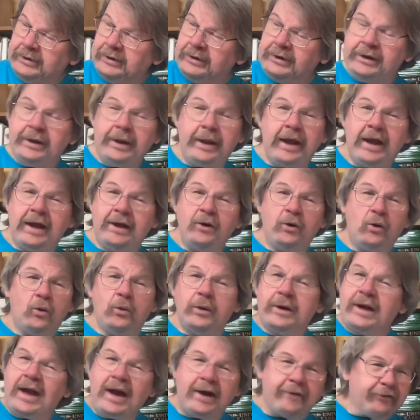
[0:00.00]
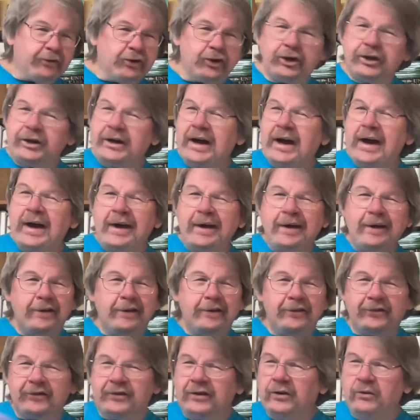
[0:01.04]
yeah, it, we have good
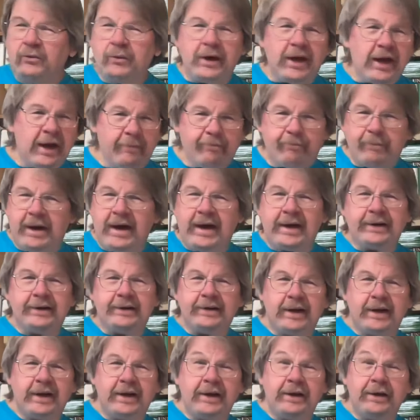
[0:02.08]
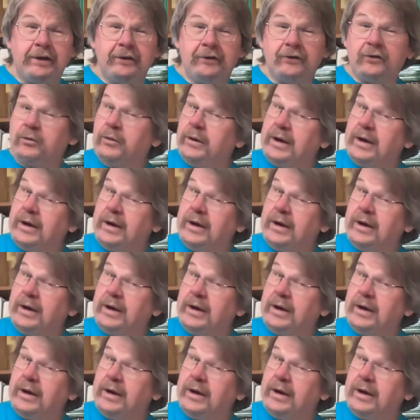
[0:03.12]
days and we have bad days.